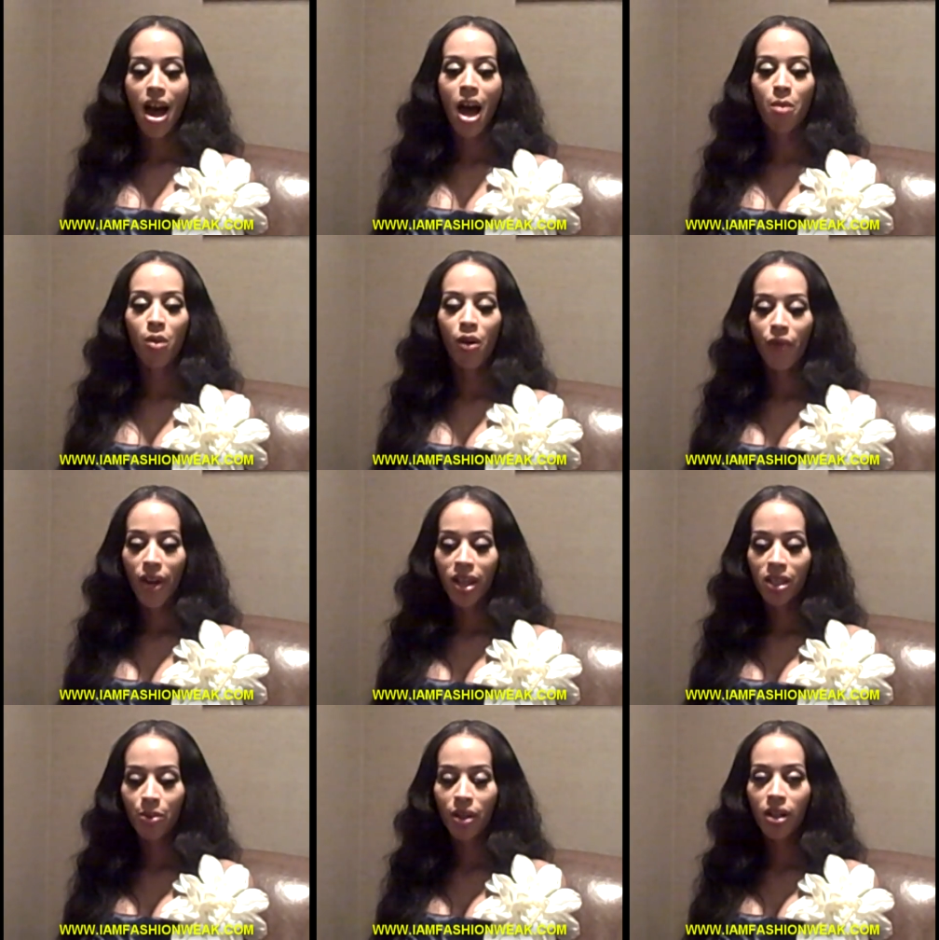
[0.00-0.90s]
I'm on
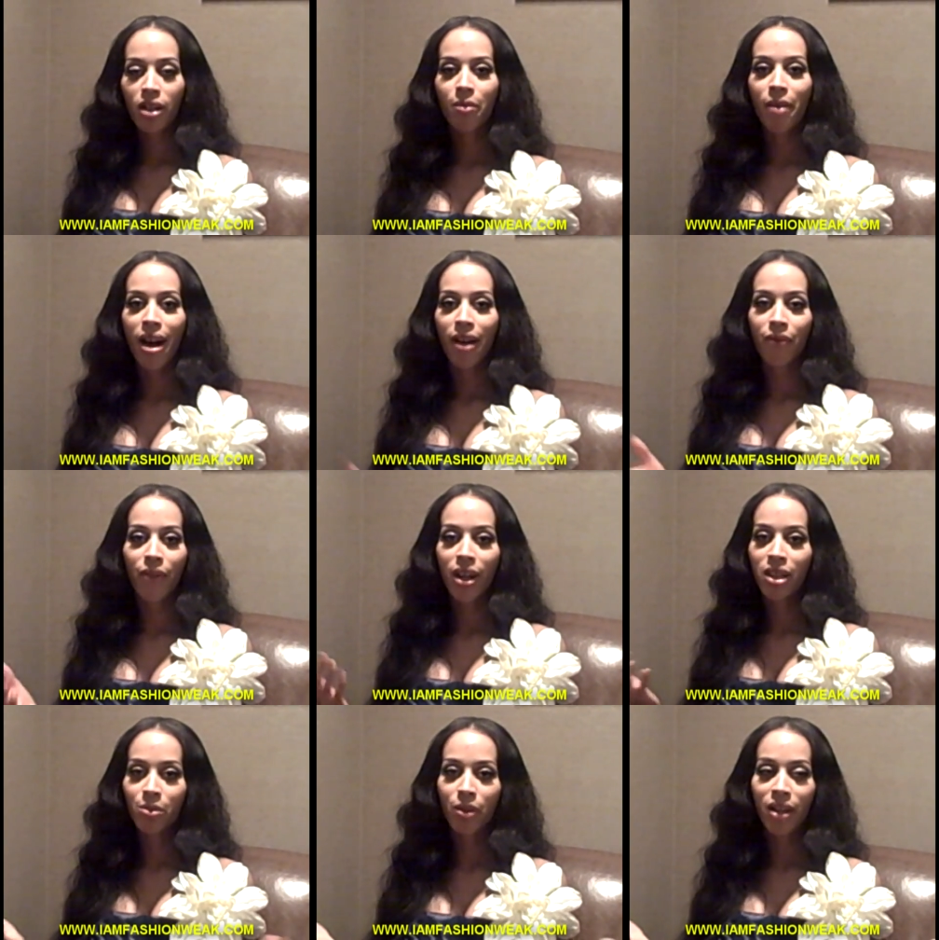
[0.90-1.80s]
Facebook. My
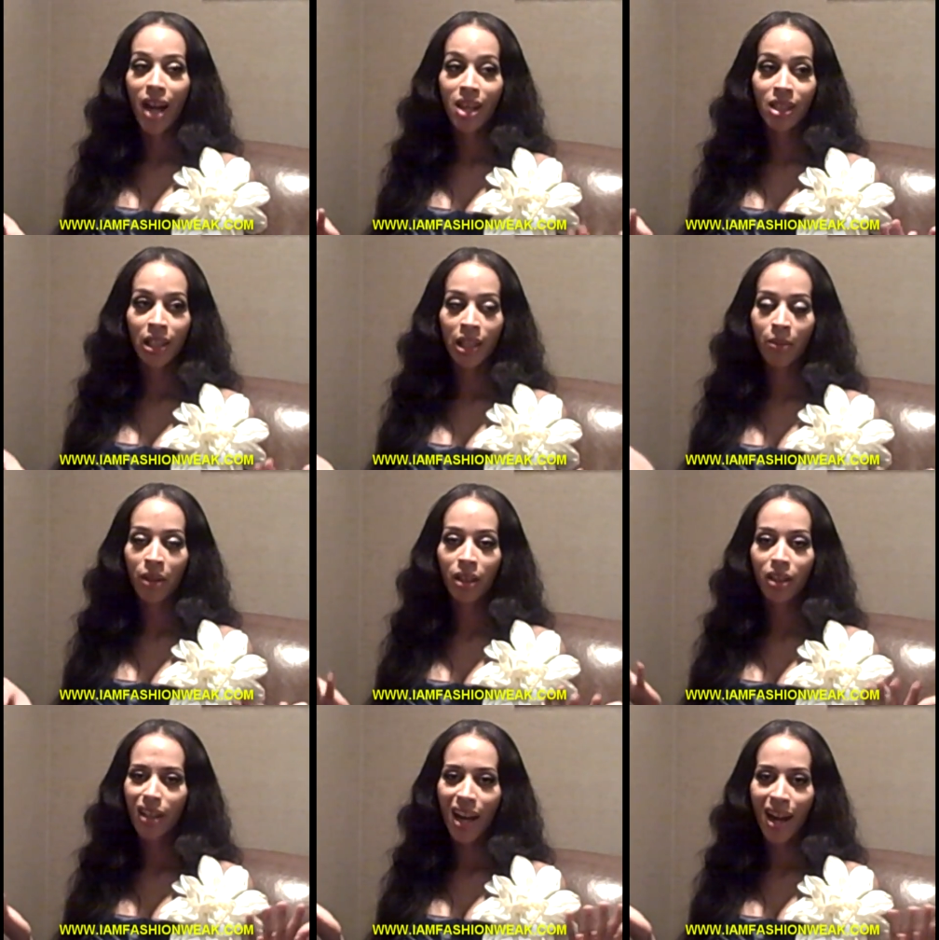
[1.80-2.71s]
Facebook has a
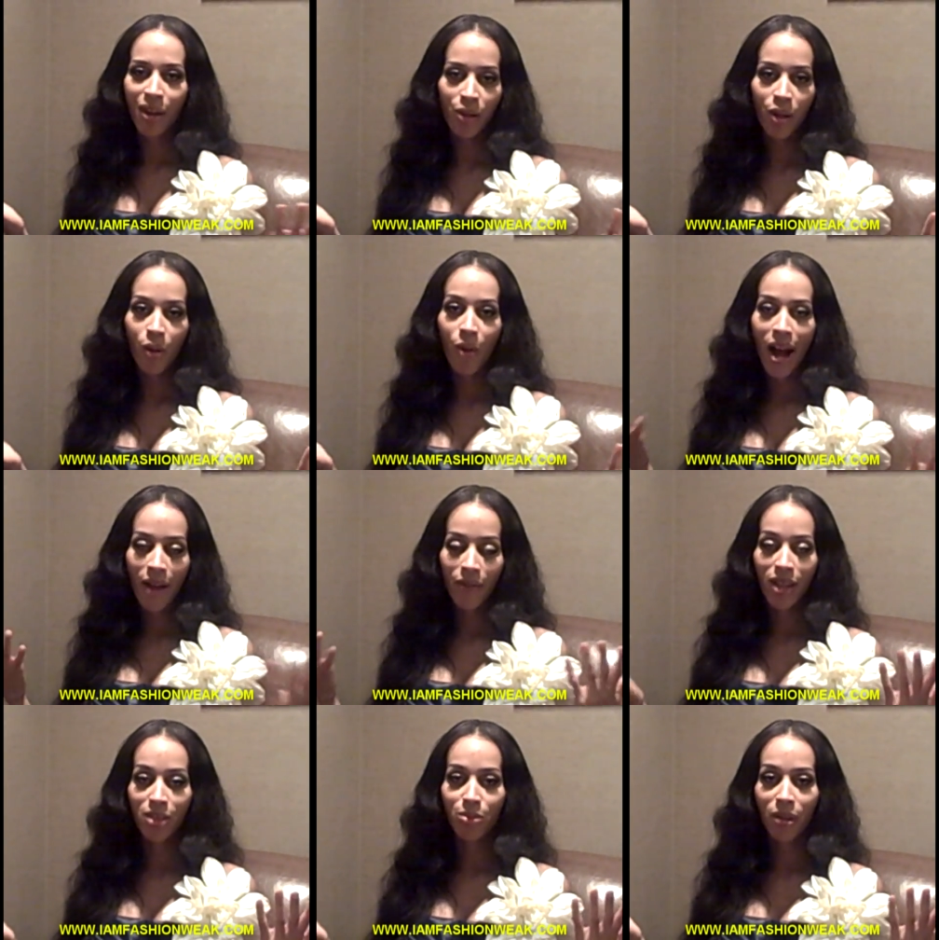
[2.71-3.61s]
limit. I don't know why
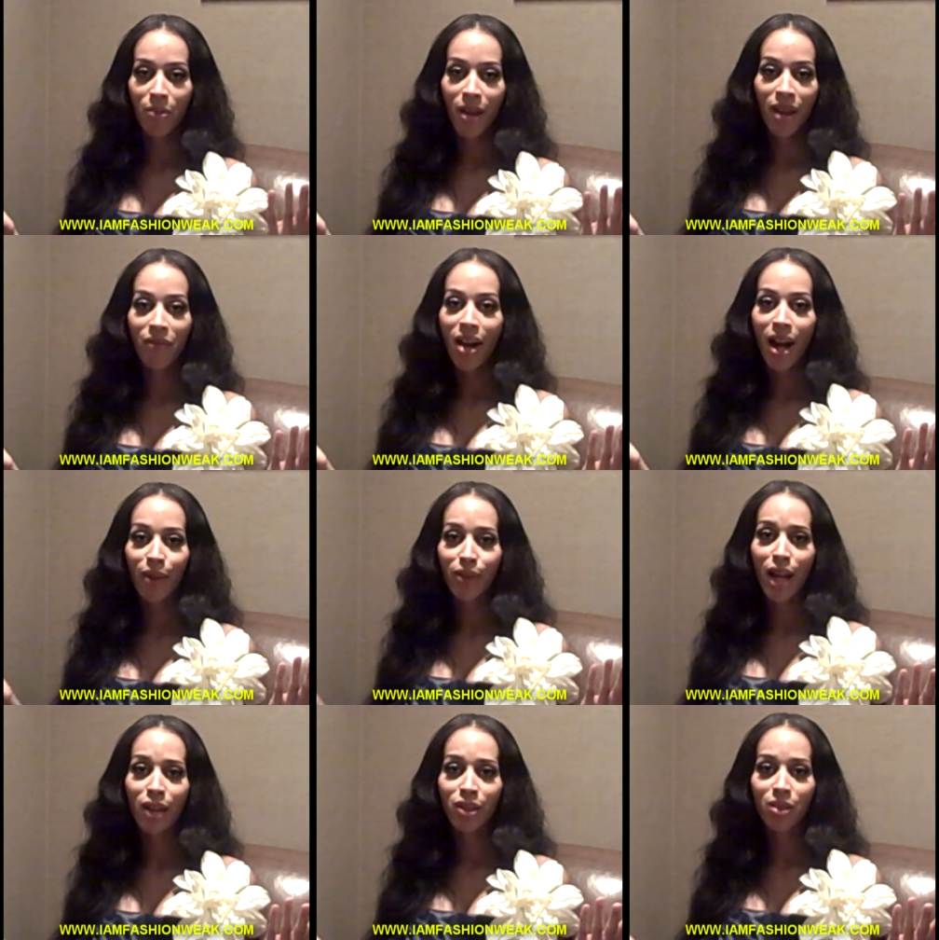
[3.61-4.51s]
Facebook made
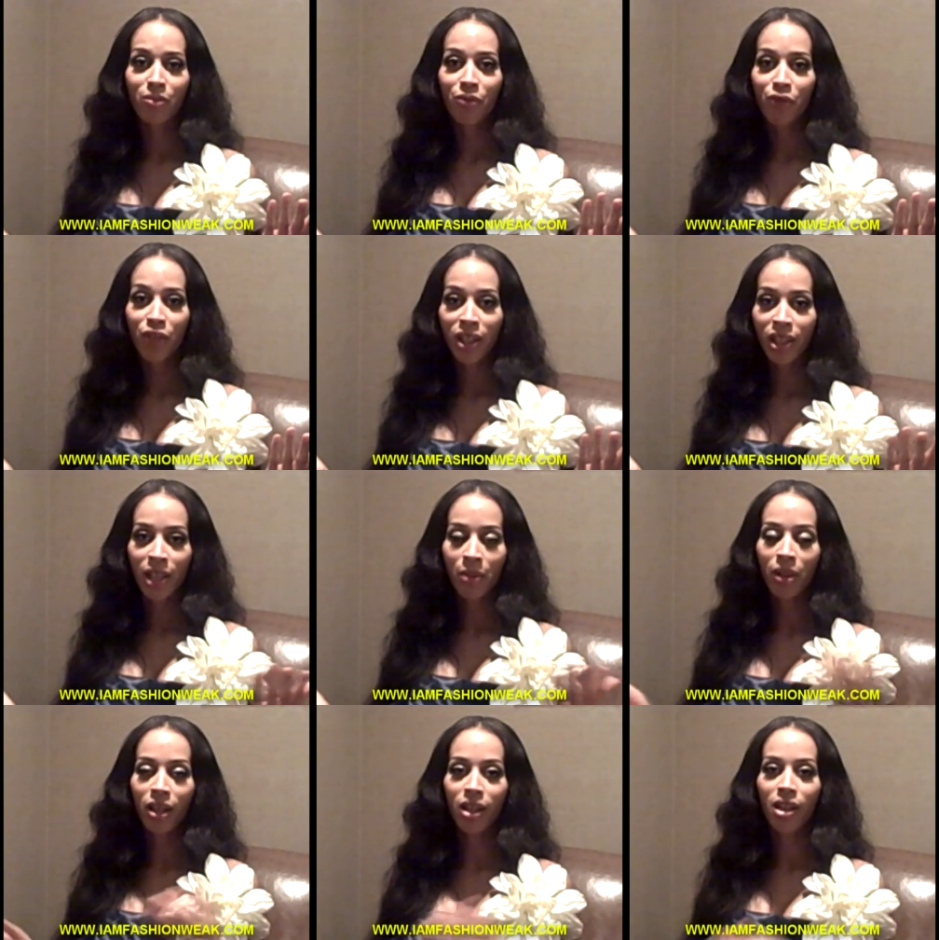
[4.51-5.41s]
5,000 friend
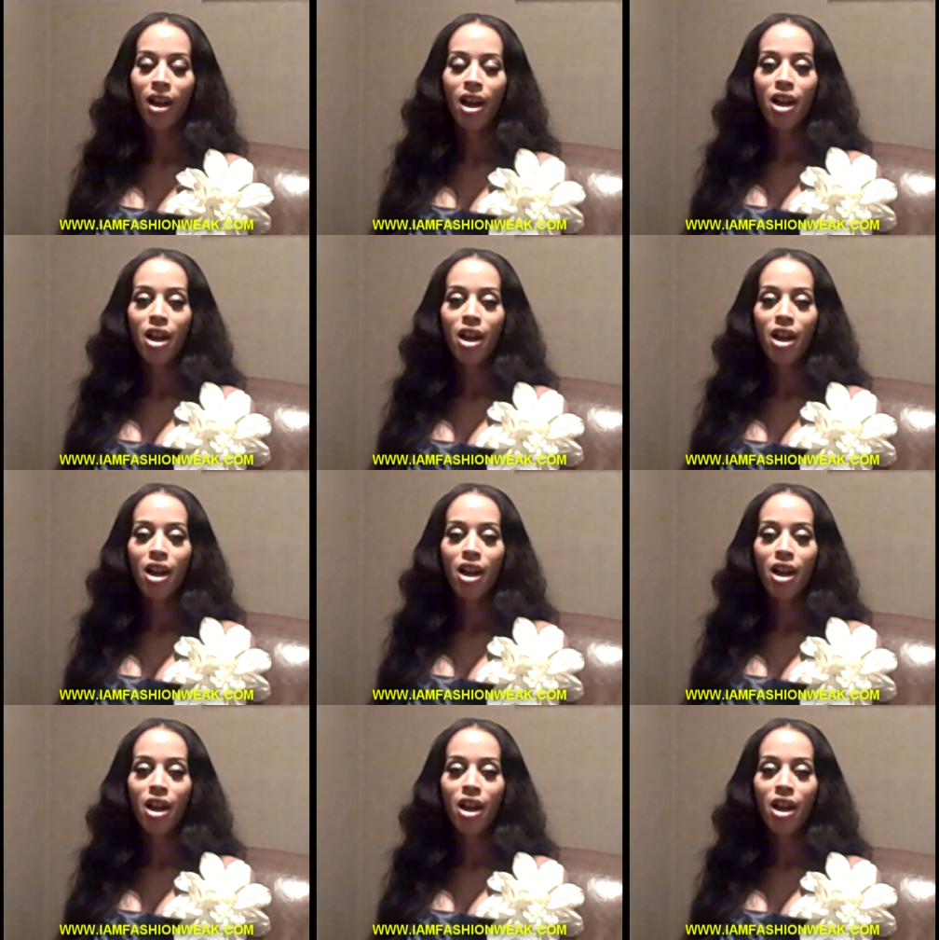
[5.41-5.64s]
limit.